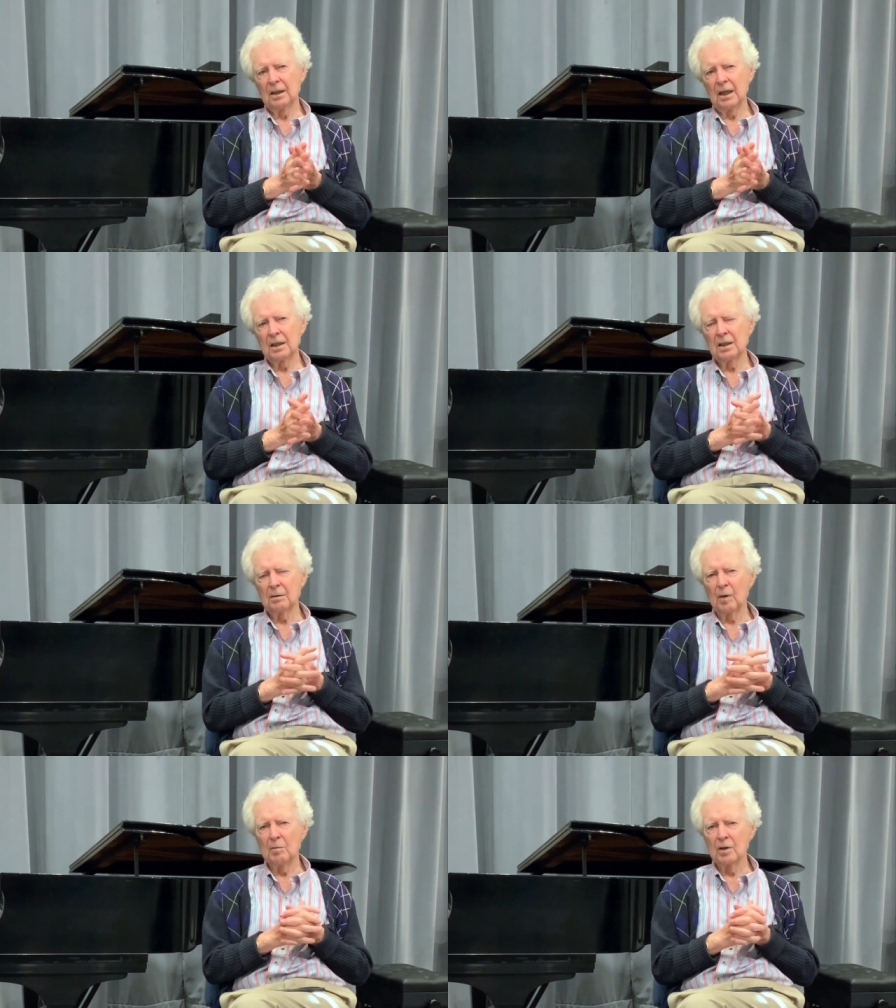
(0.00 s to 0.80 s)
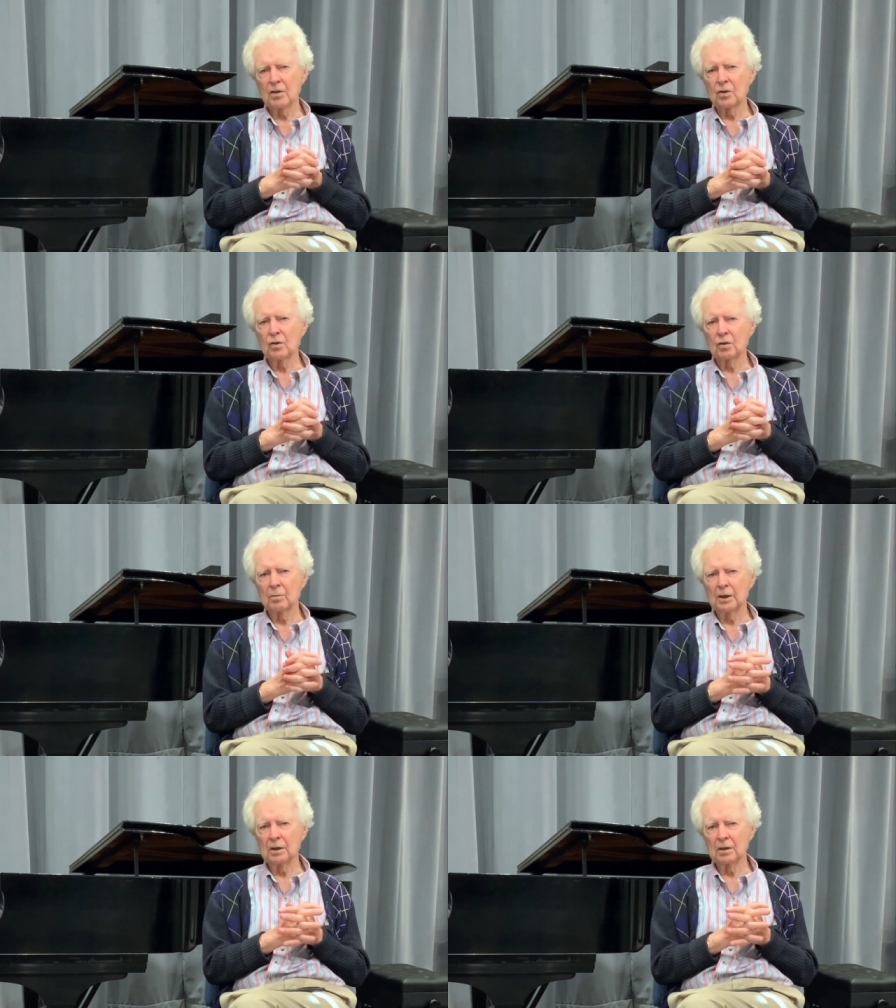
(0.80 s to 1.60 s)
I think my mother took
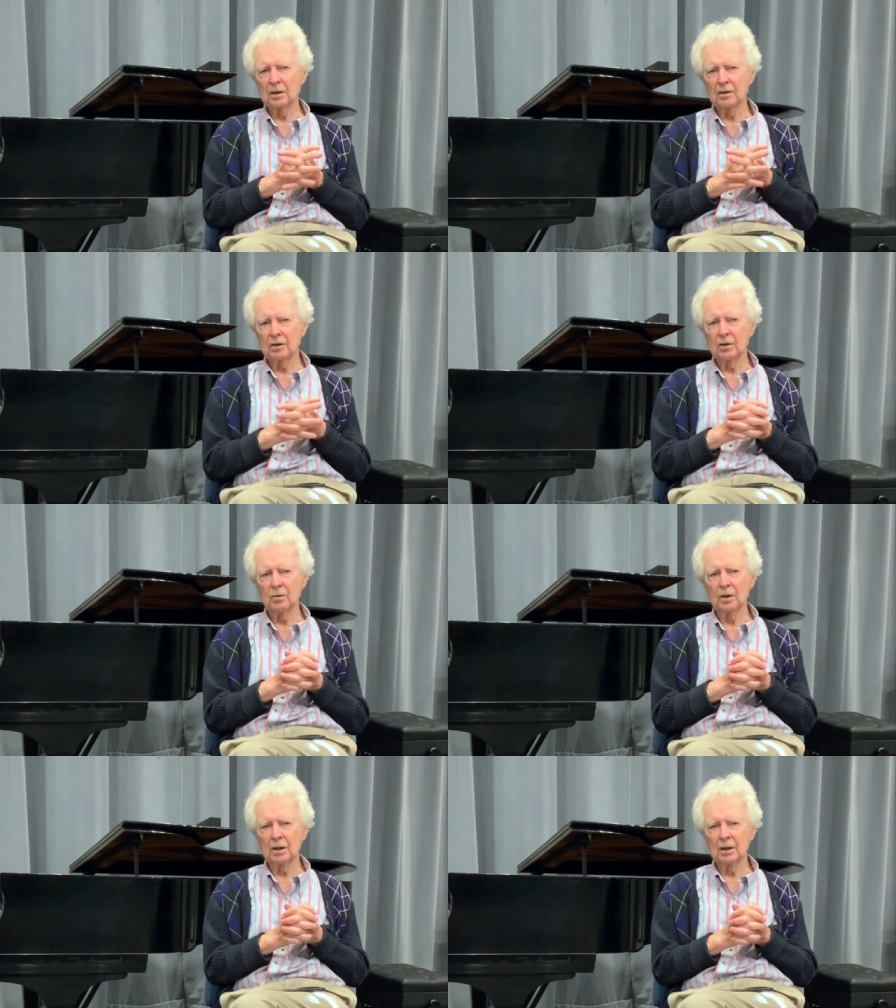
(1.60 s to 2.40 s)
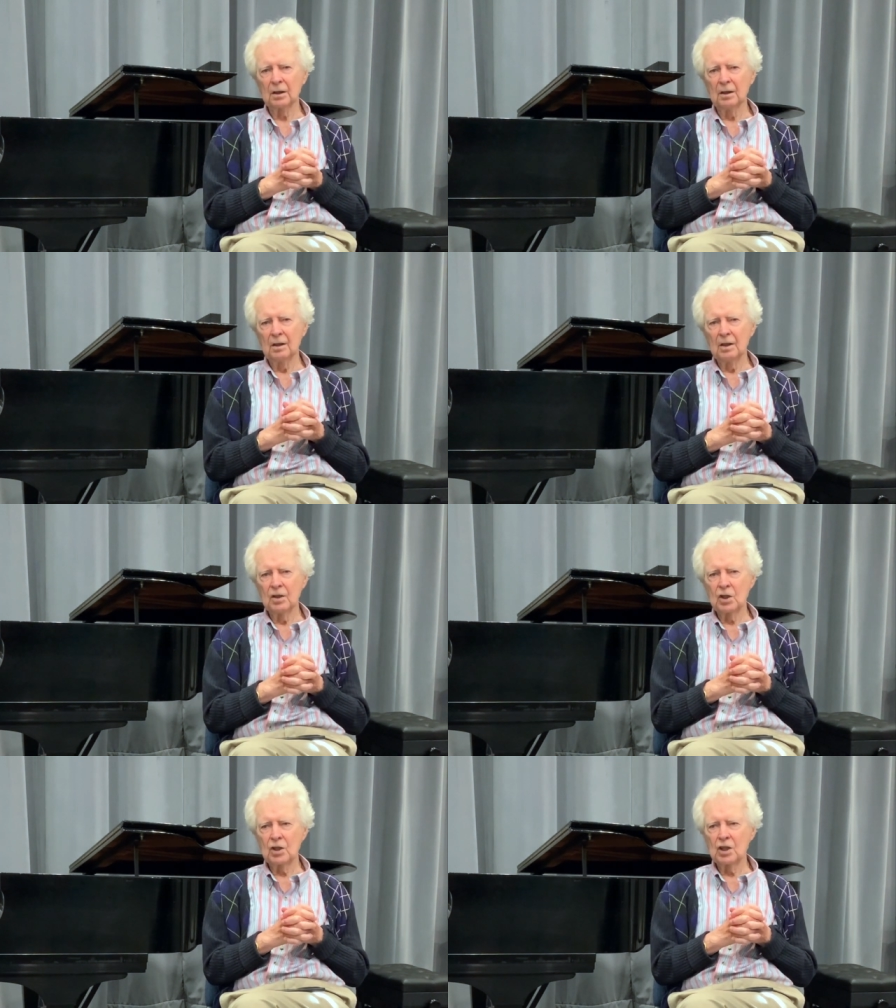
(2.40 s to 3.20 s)
me to a
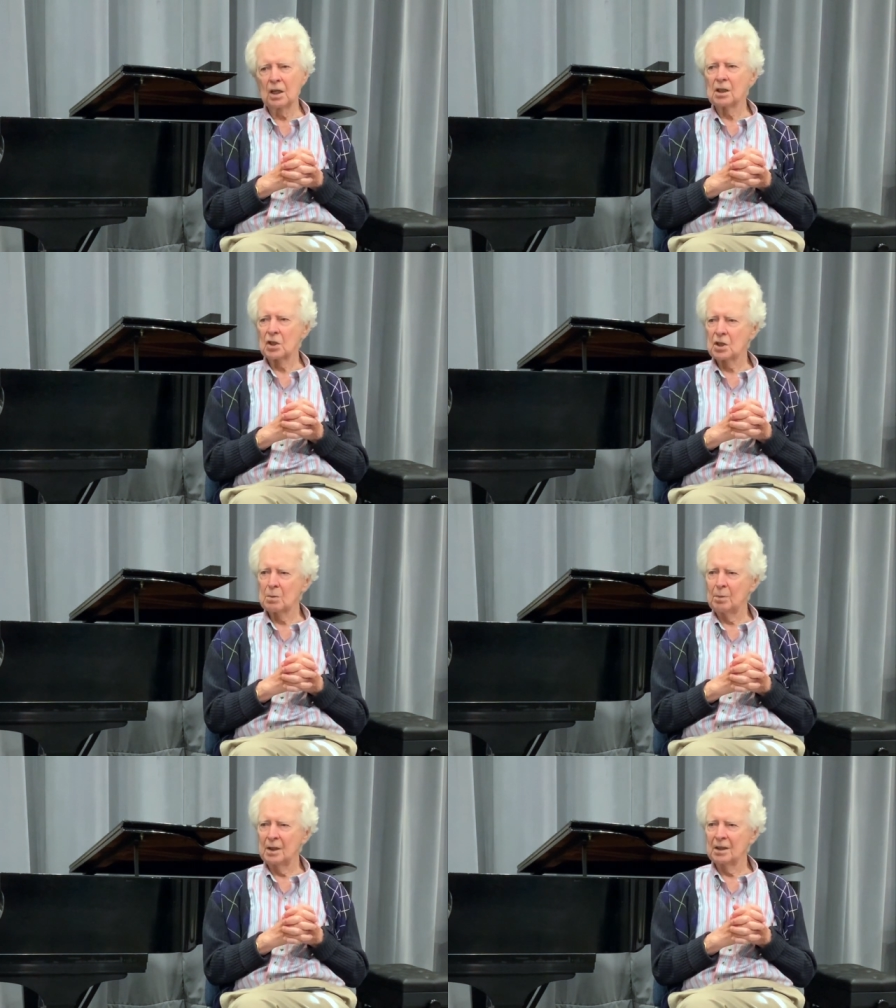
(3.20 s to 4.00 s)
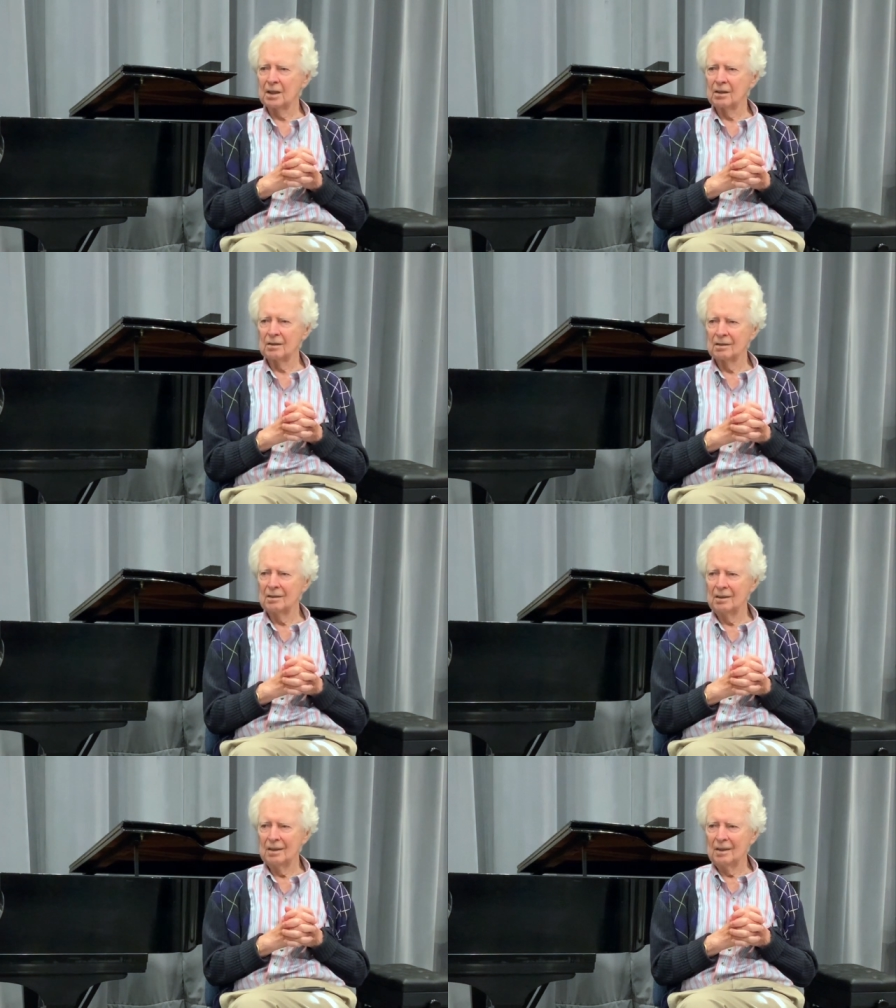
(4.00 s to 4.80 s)
cellist
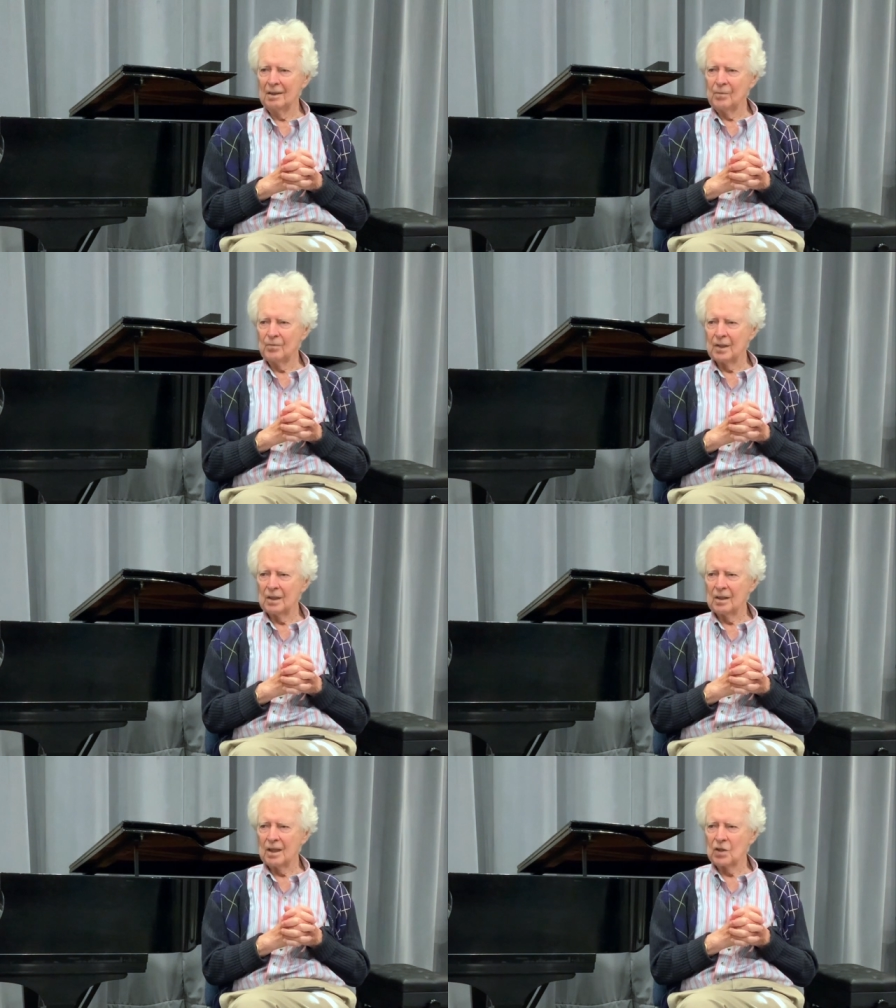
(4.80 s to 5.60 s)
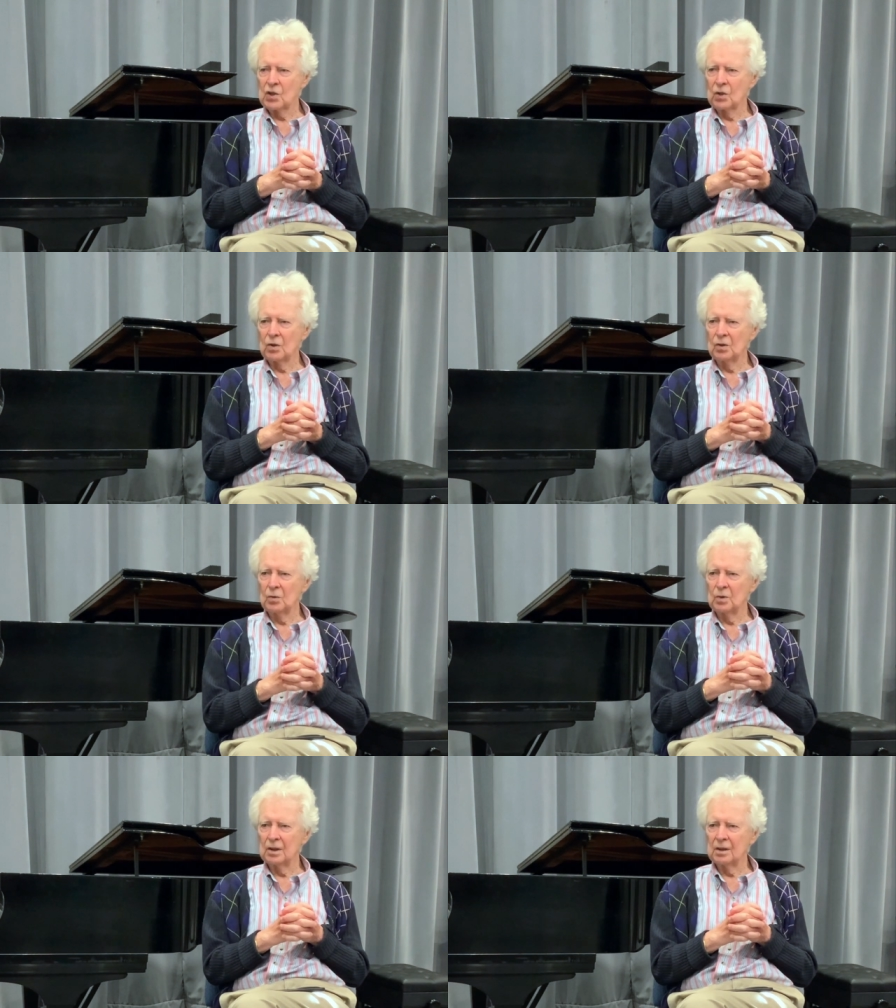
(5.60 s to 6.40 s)
playing a solo
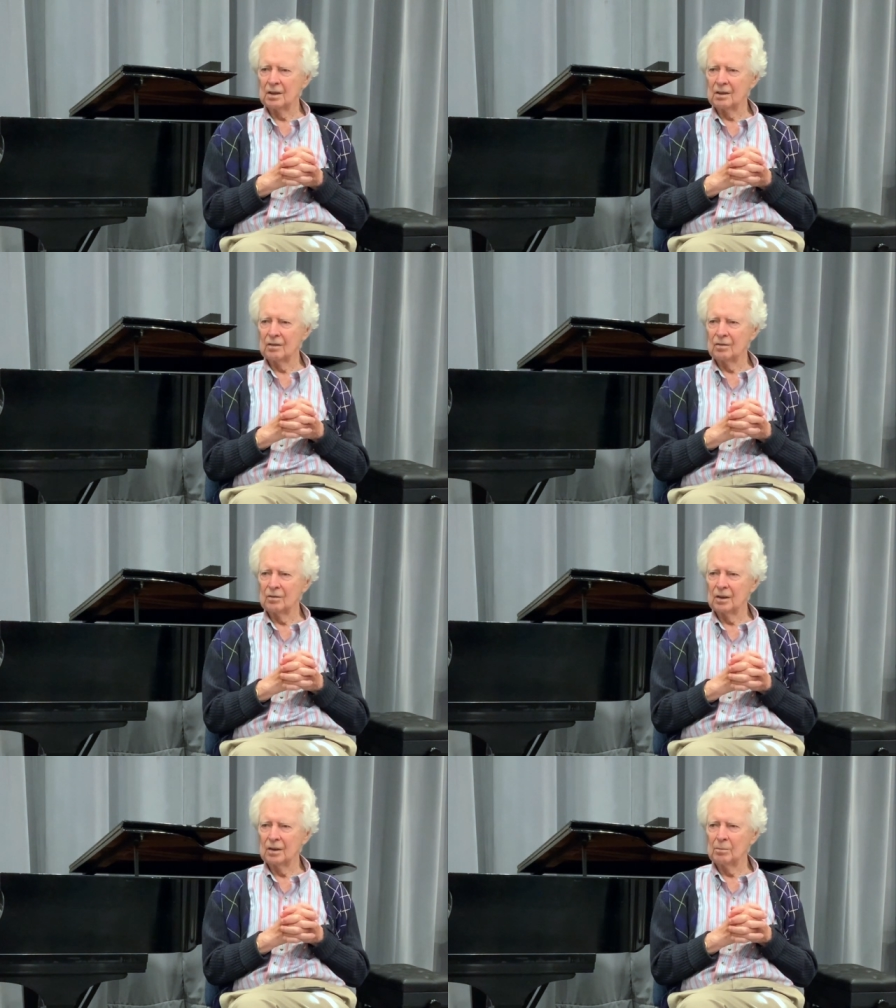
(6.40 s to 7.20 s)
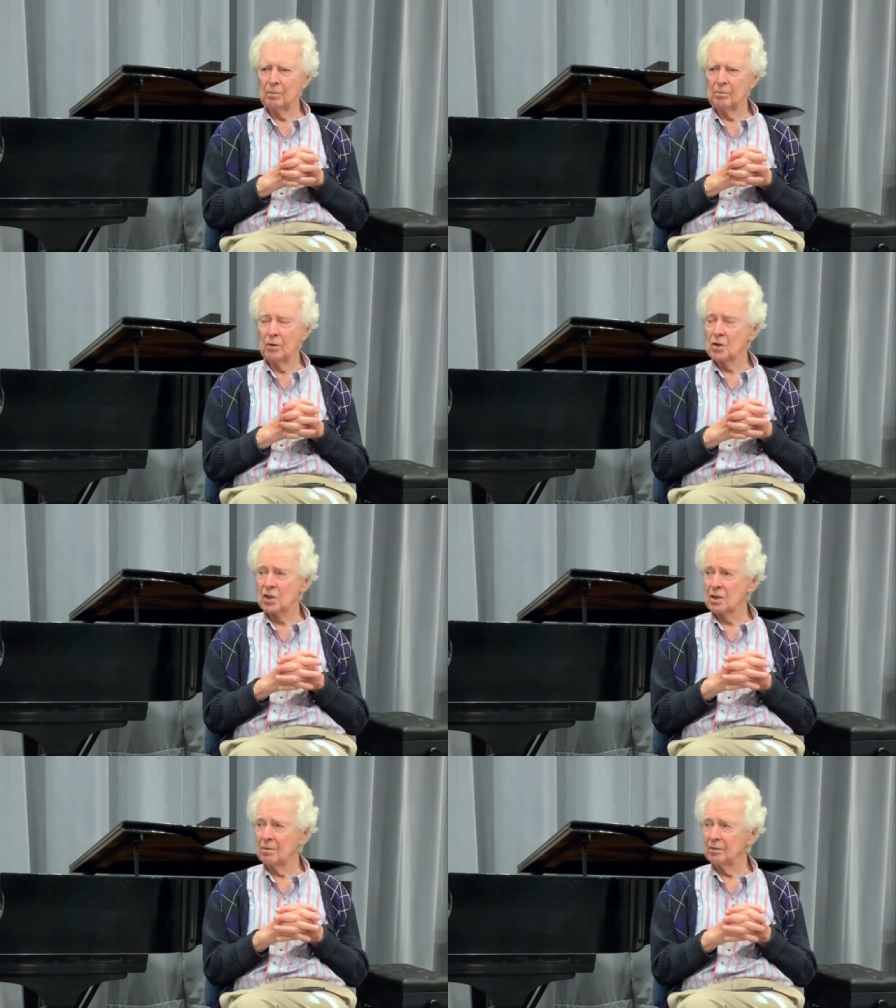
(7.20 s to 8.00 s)
with the Boston
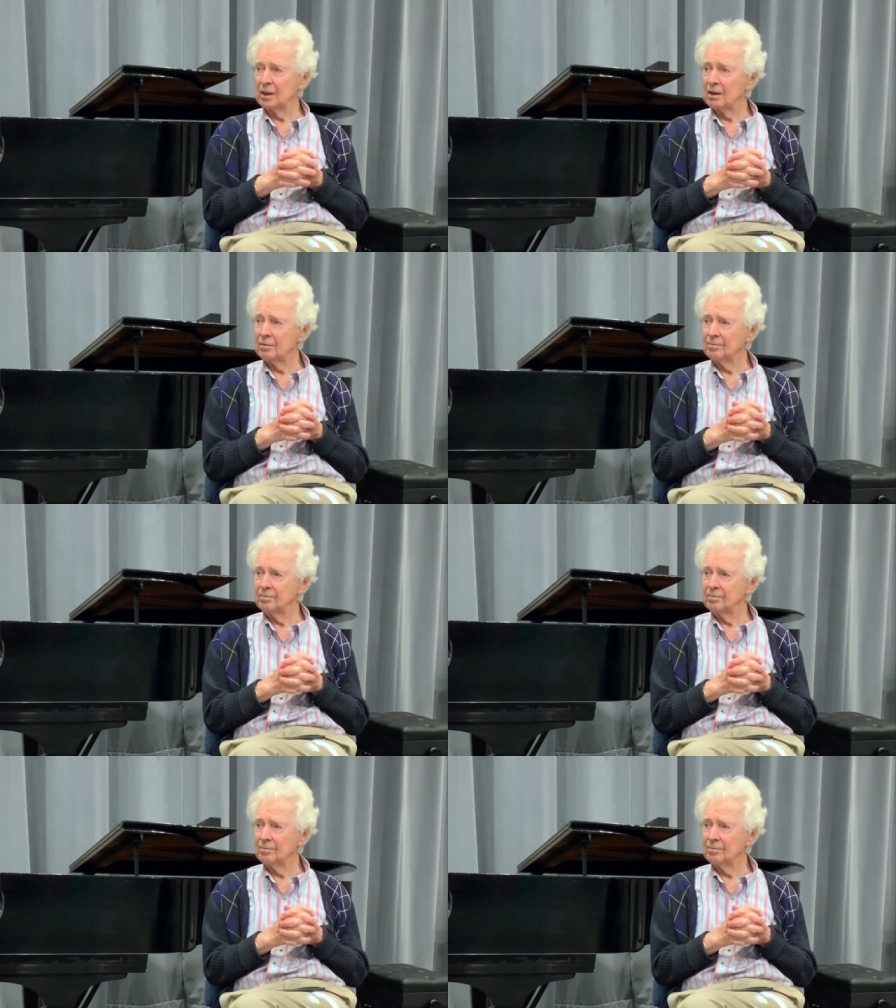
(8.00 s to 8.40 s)
Symphony.